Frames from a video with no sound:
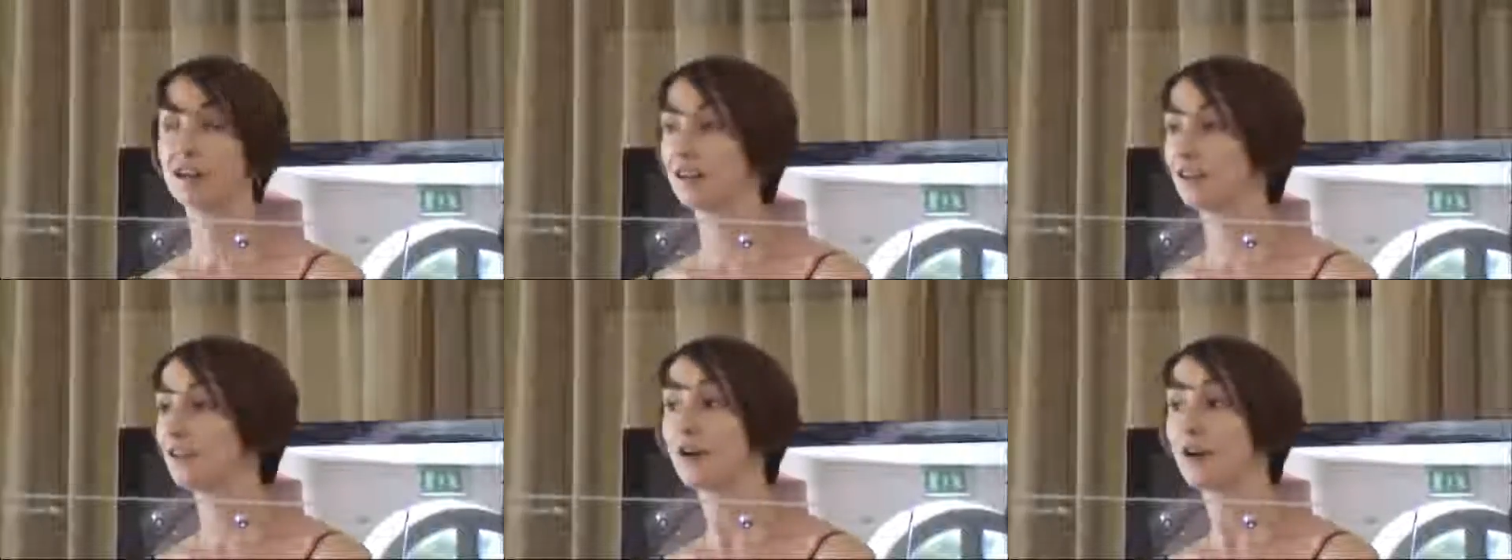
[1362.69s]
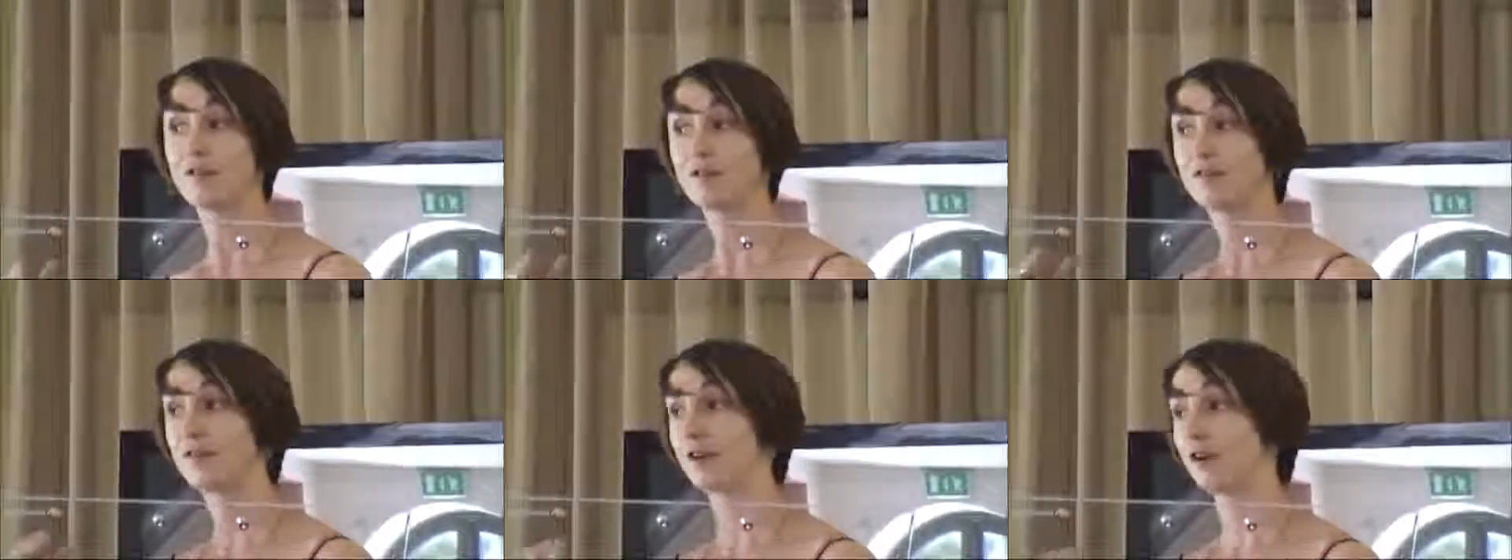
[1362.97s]

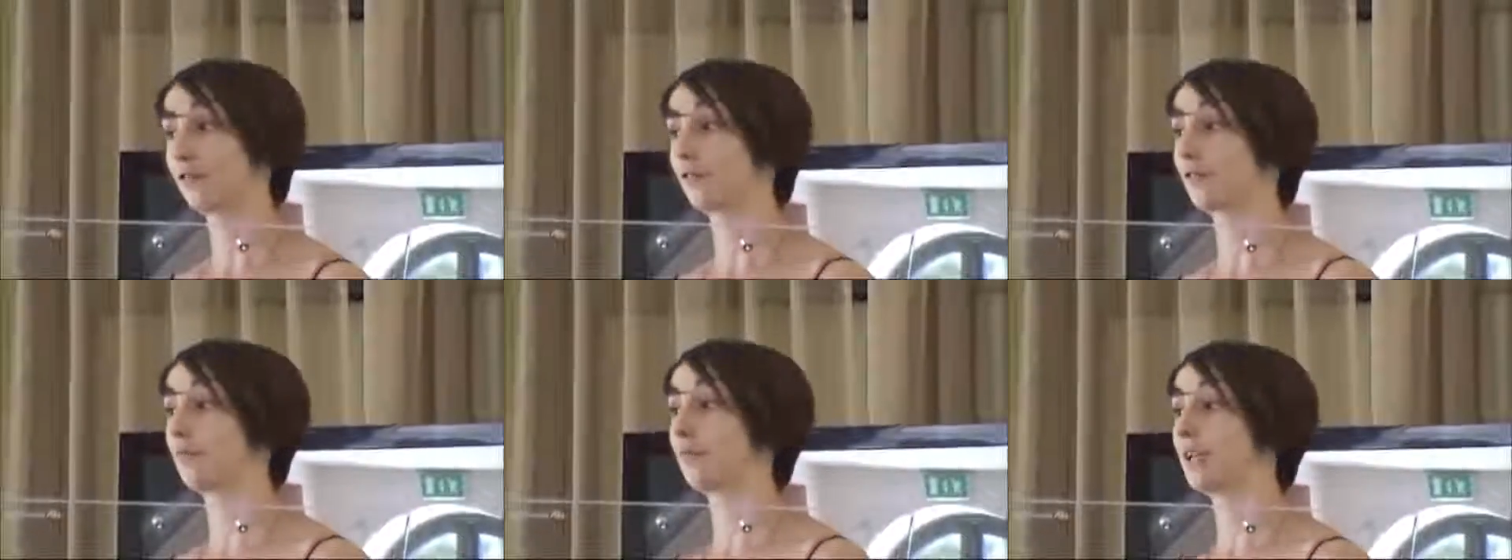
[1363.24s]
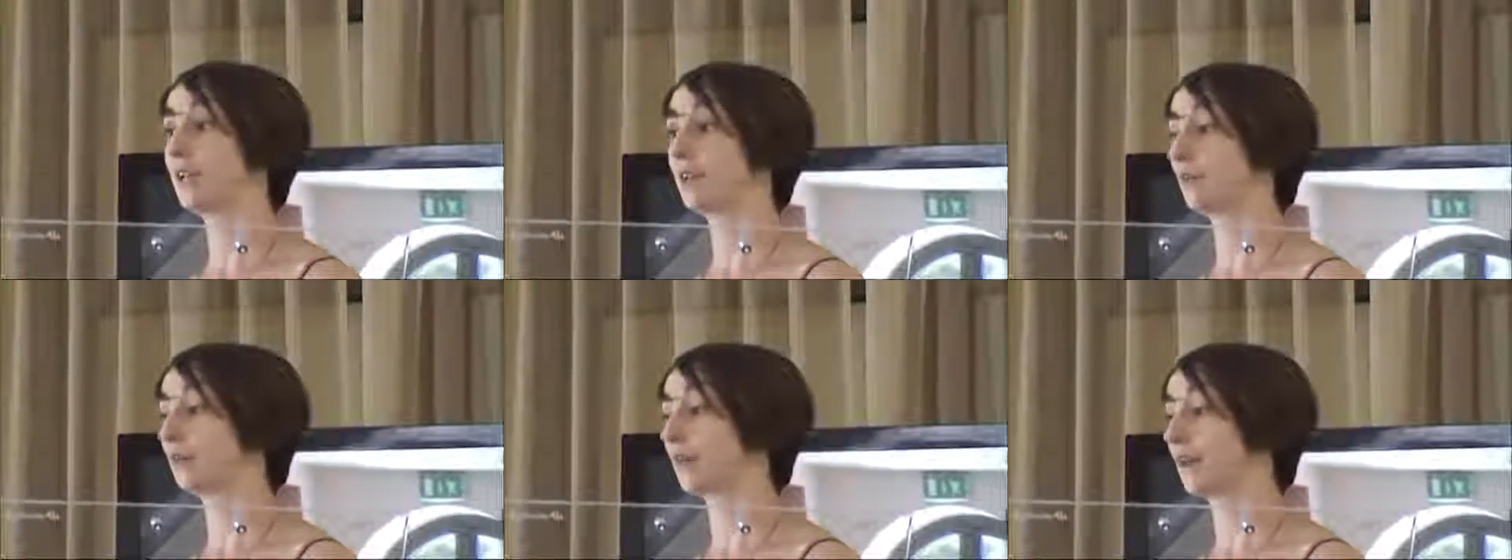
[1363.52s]
Not far
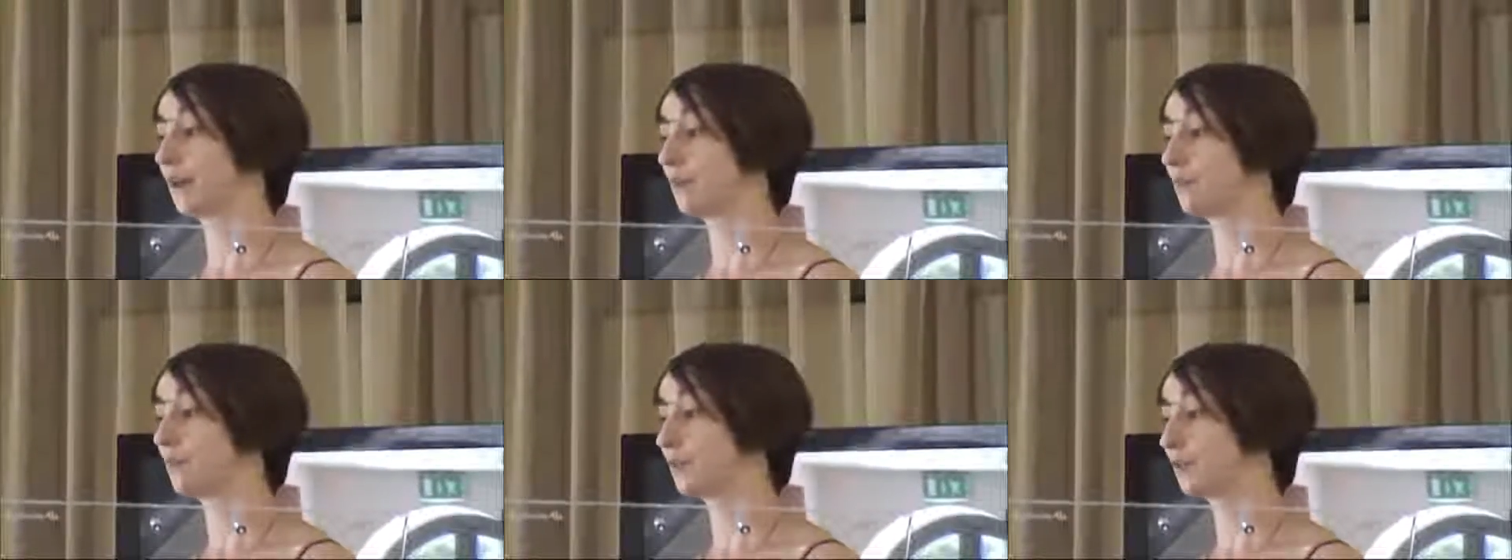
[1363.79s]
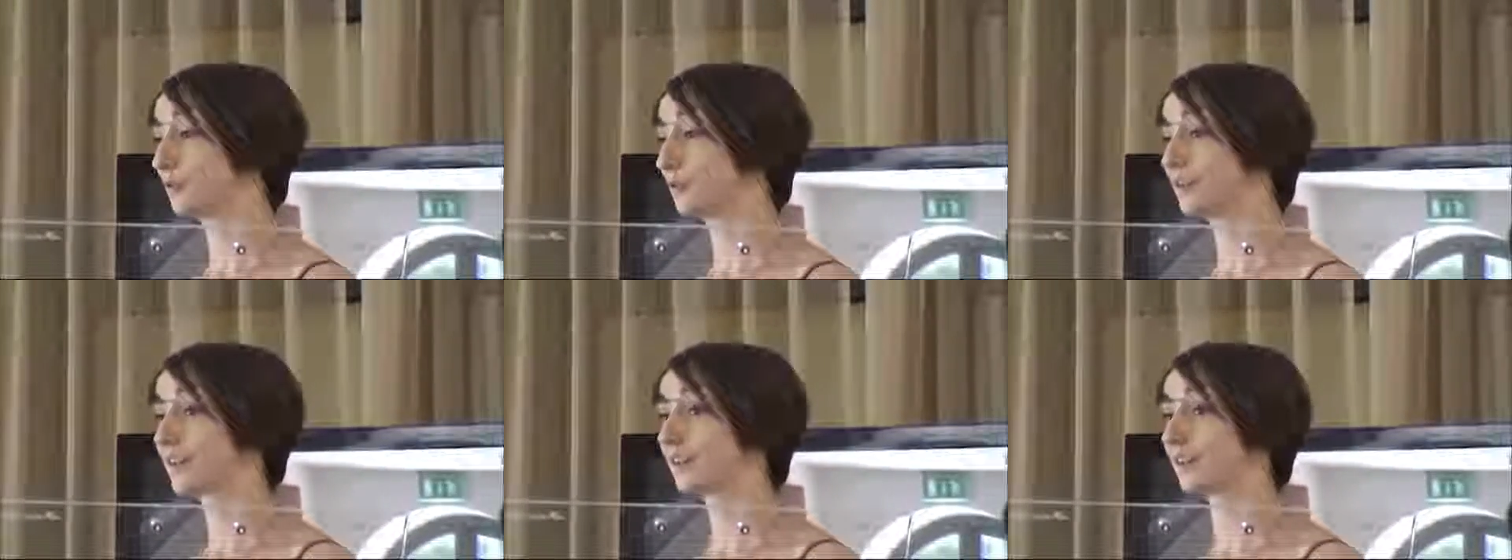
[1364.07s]
from here in
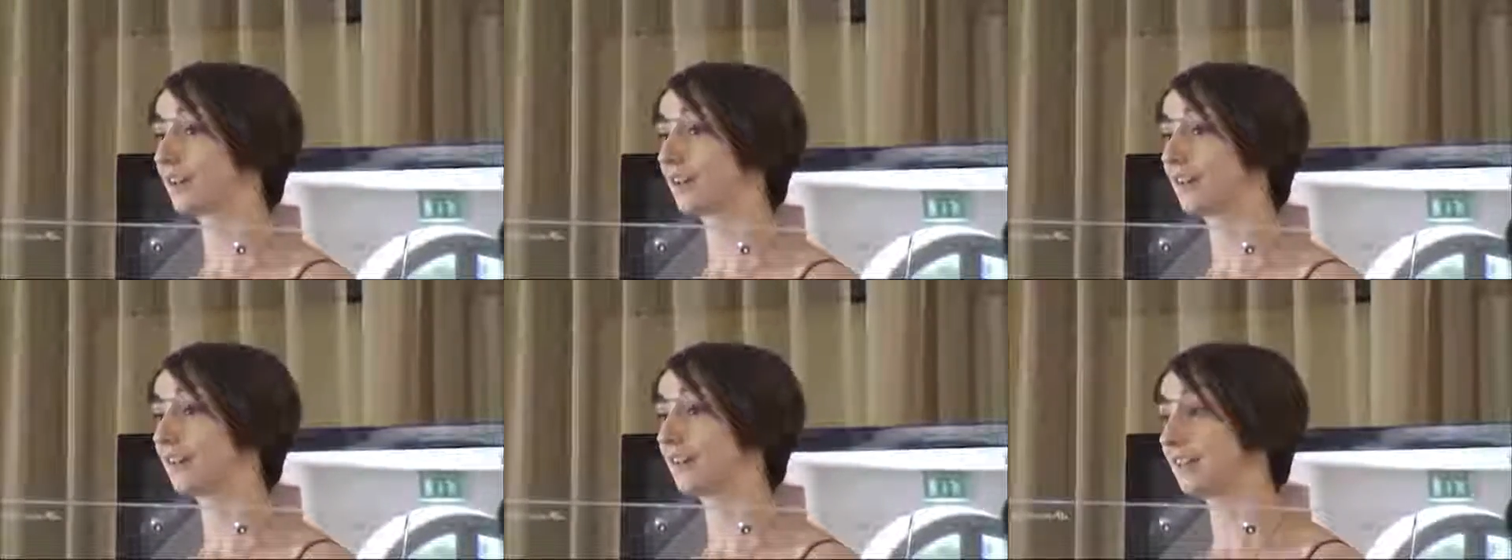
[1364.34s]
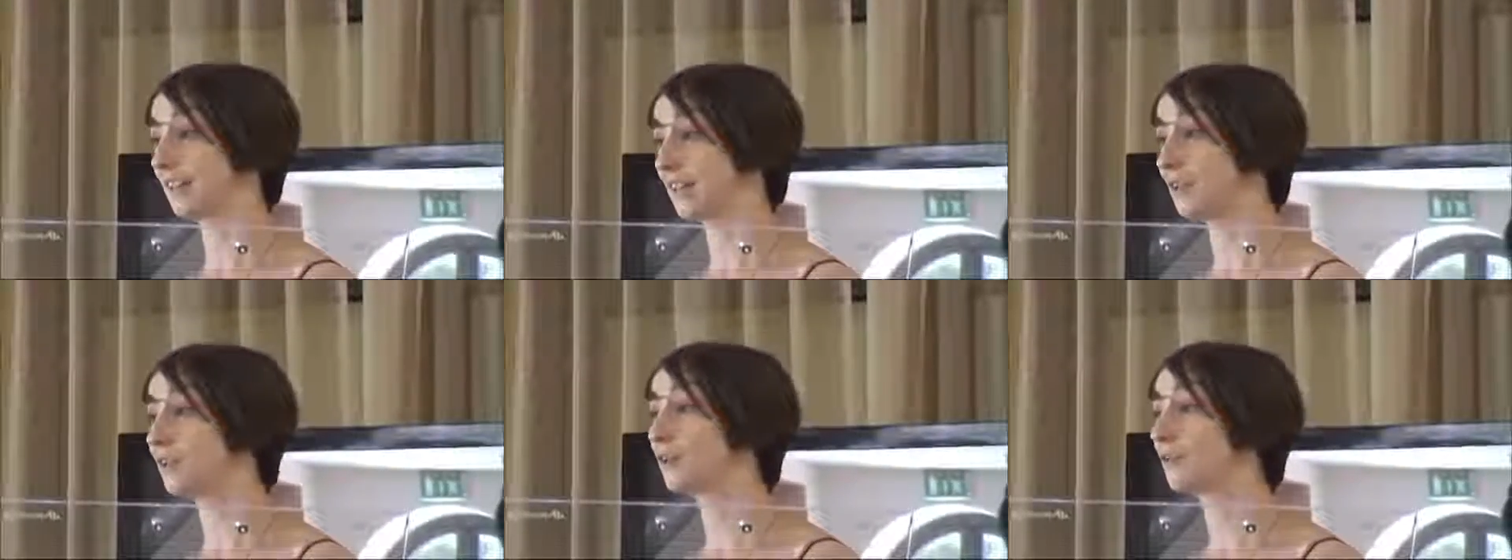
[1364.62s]

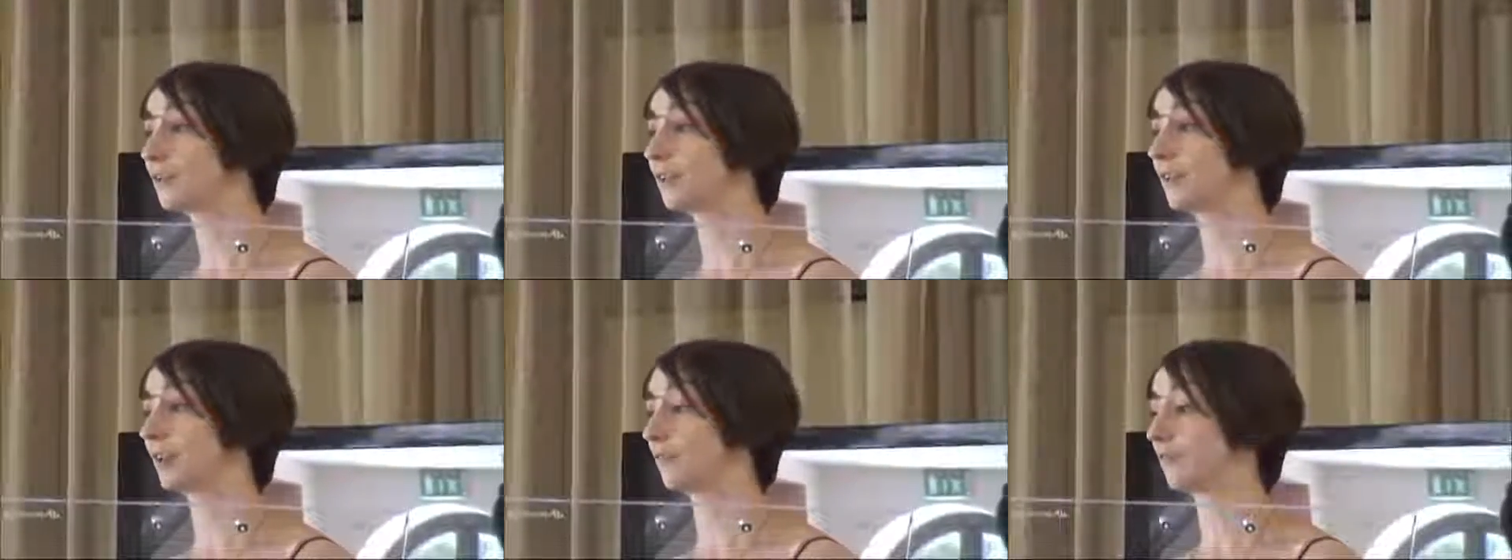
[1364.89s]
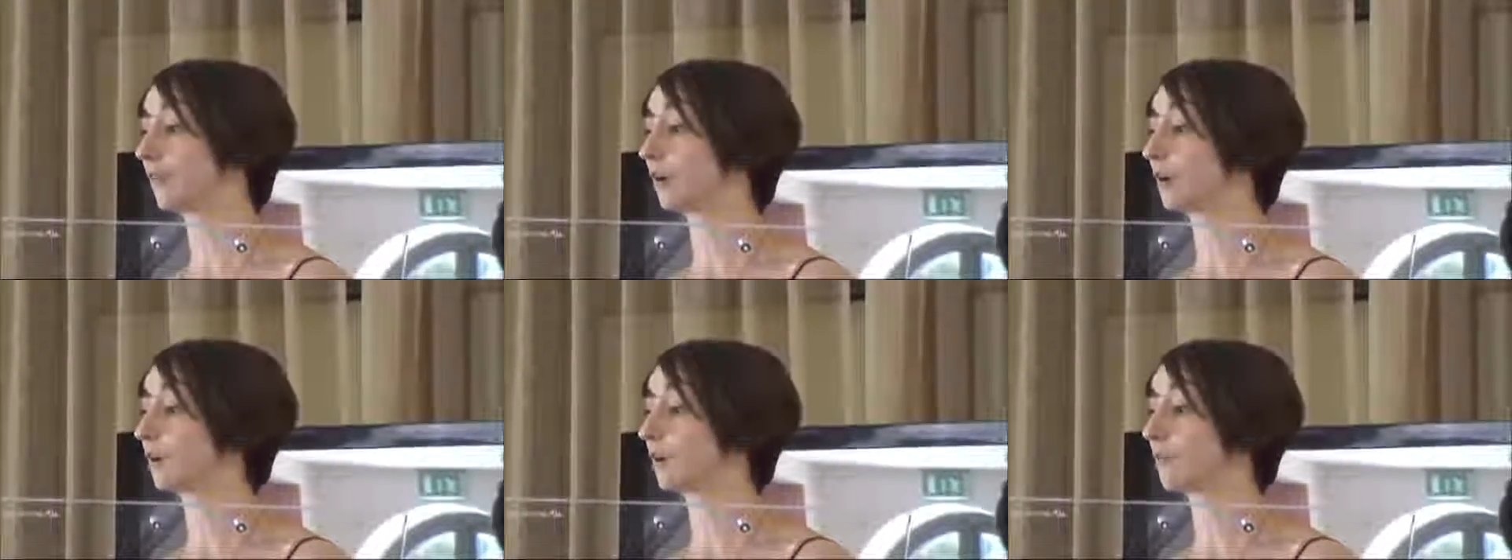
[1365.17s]
Lampedusa, they know
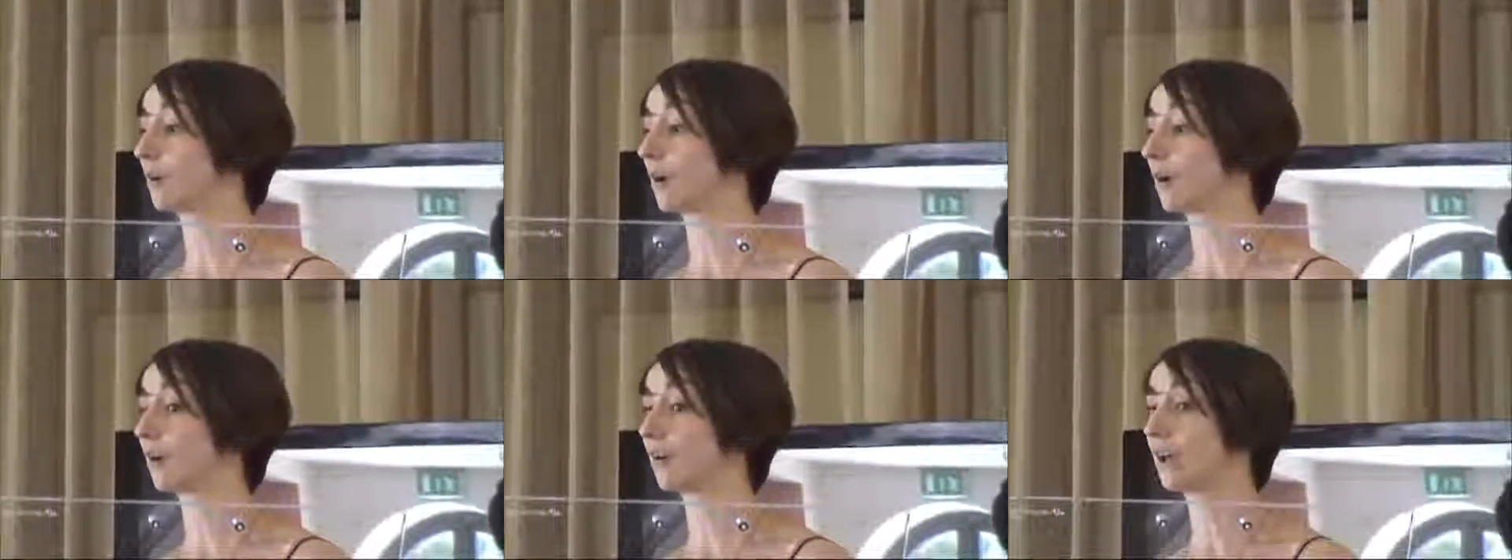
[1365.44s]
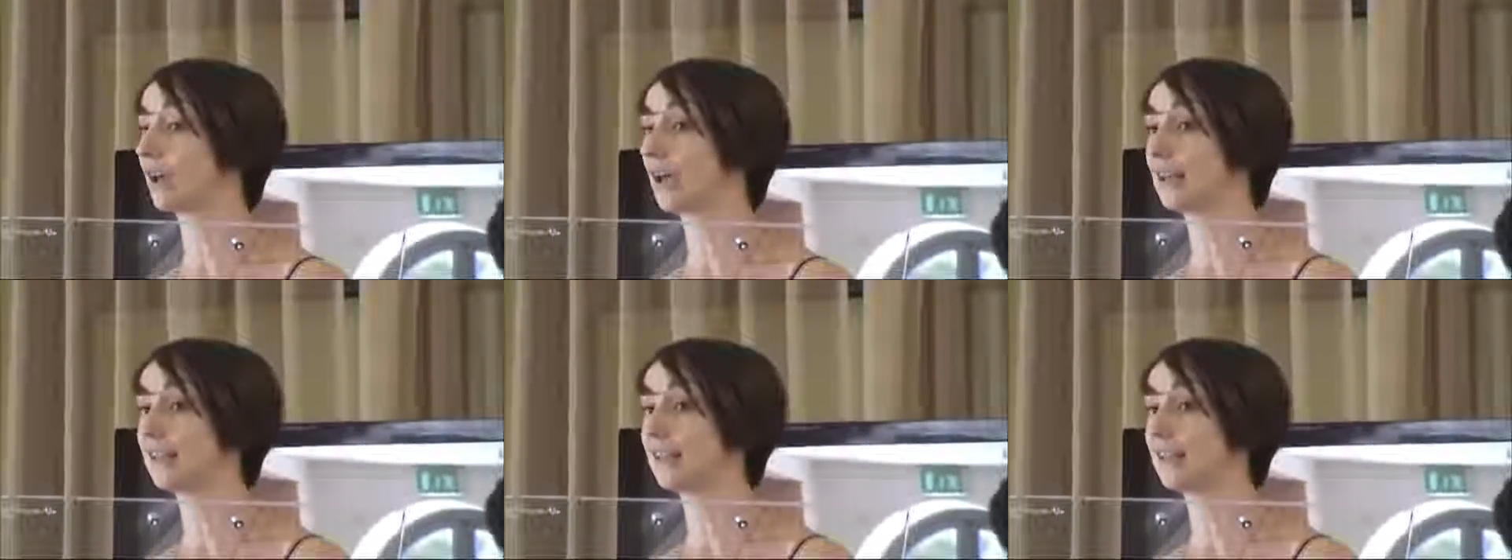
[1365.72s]
that very well,